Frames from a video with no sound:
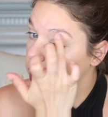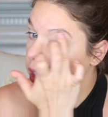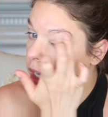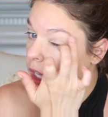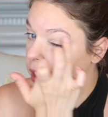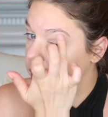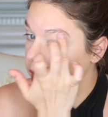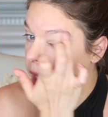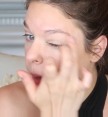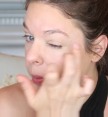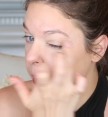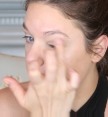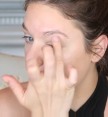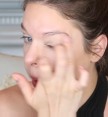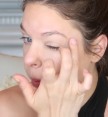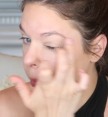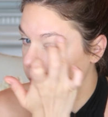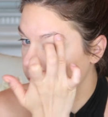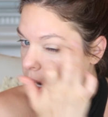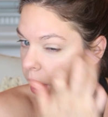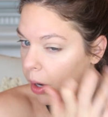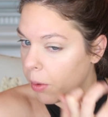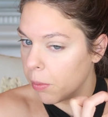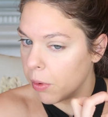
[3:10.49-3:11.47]
on top of my
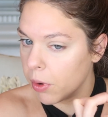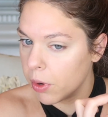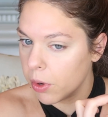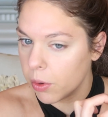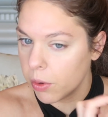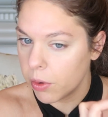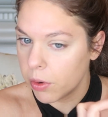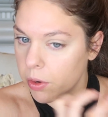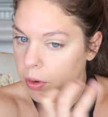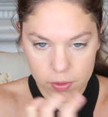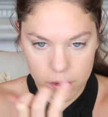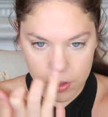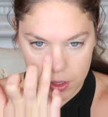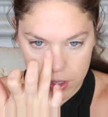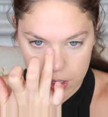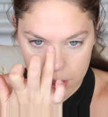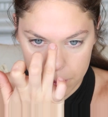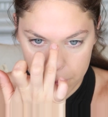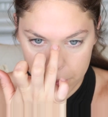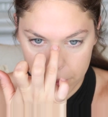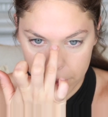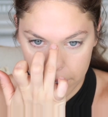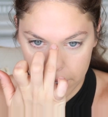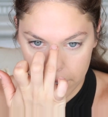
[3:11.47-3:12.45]
brow bone. You
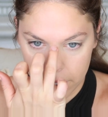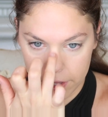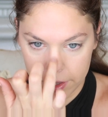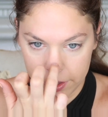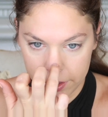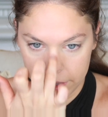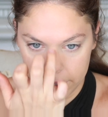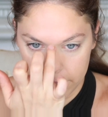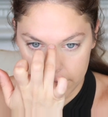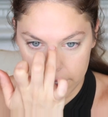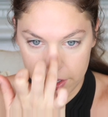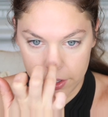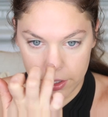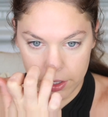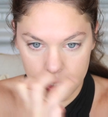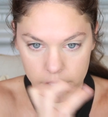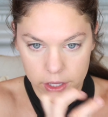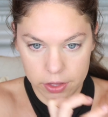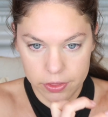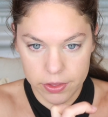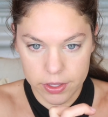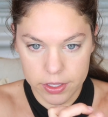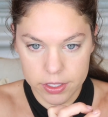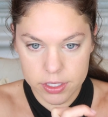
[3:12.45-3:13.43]
can put a little
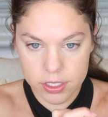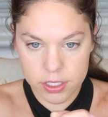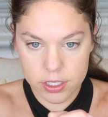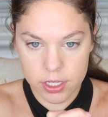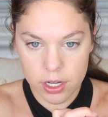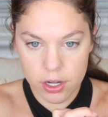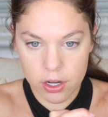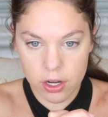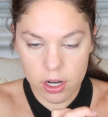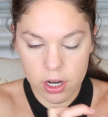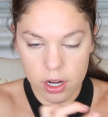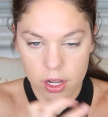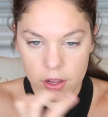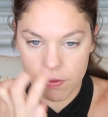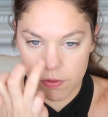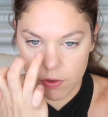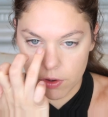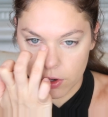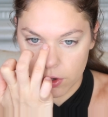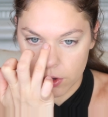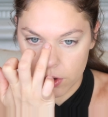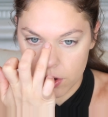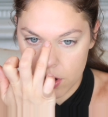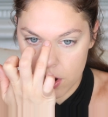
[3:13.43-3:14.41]
in the center of
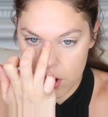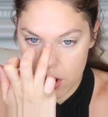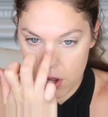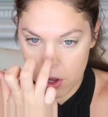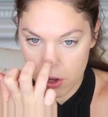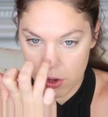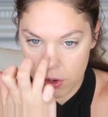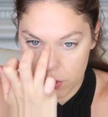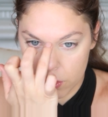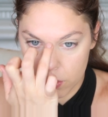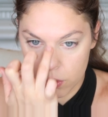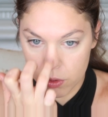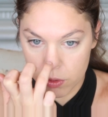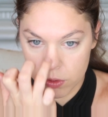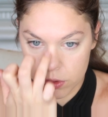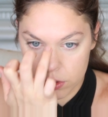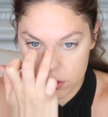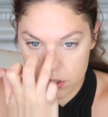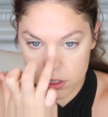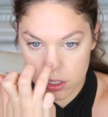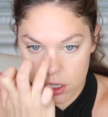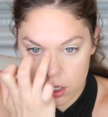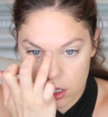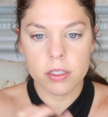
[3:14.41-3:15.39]
your
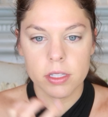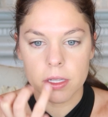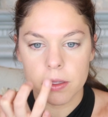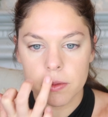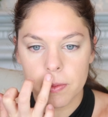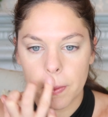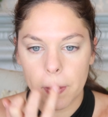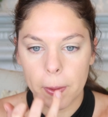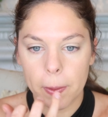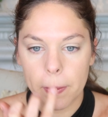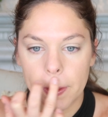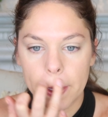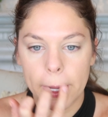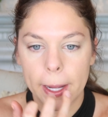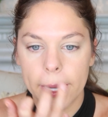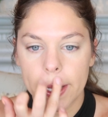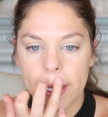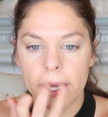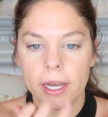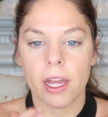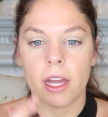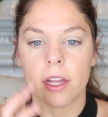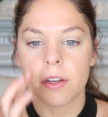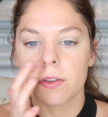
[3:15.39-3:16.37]
nose. That's where
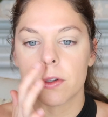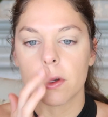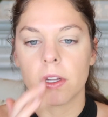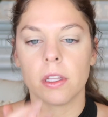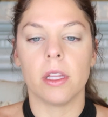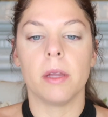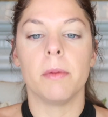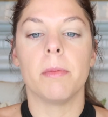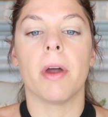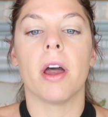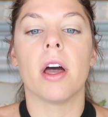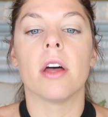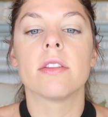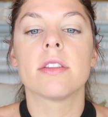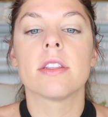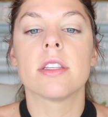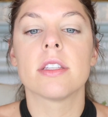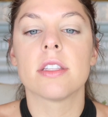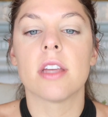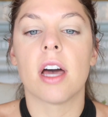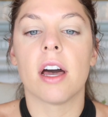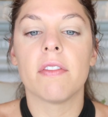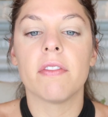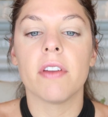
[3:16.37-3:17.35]
light naturally
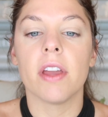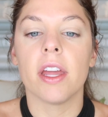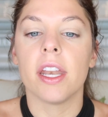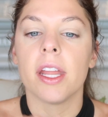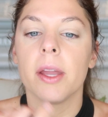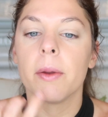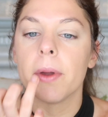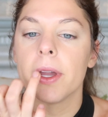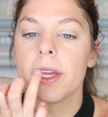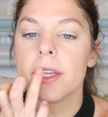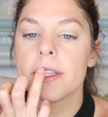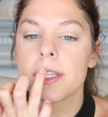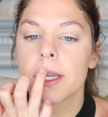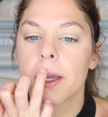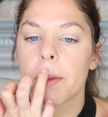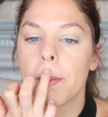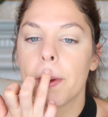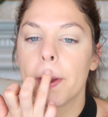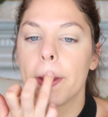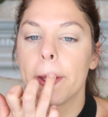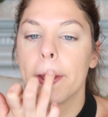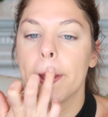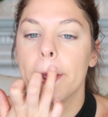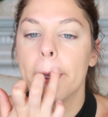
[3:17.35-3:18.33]
bounces off anyways. You can
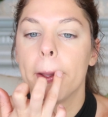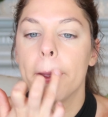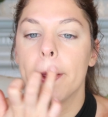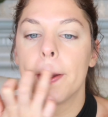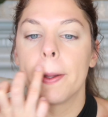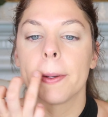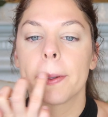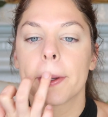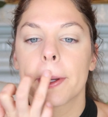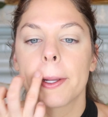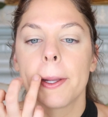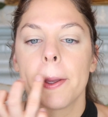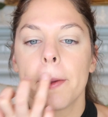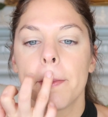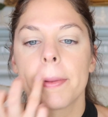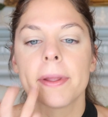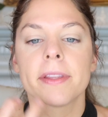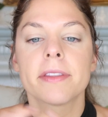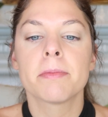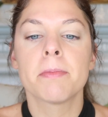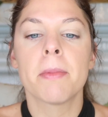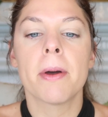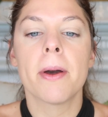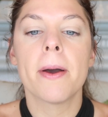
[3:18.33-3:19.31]
put a little on your
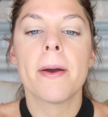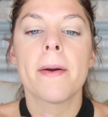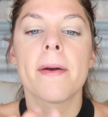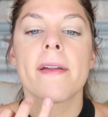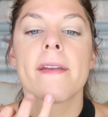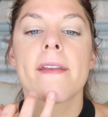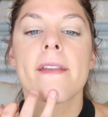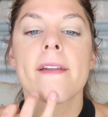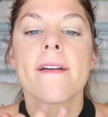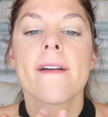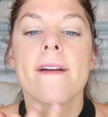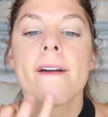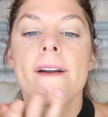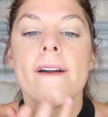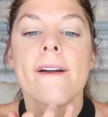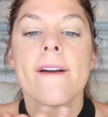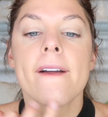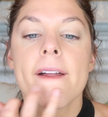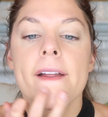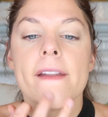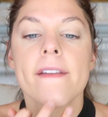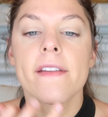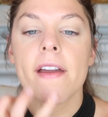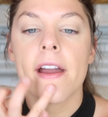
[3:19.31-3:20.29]
Cupid's bow and
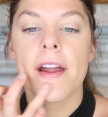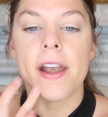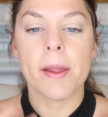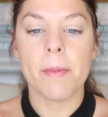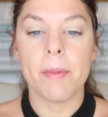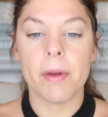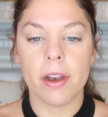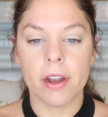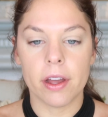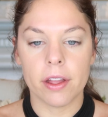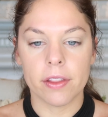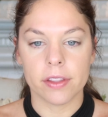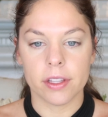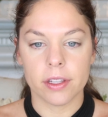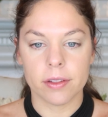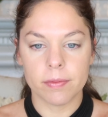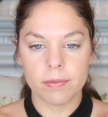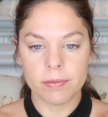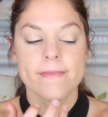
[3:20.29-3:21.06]
a tiny bit on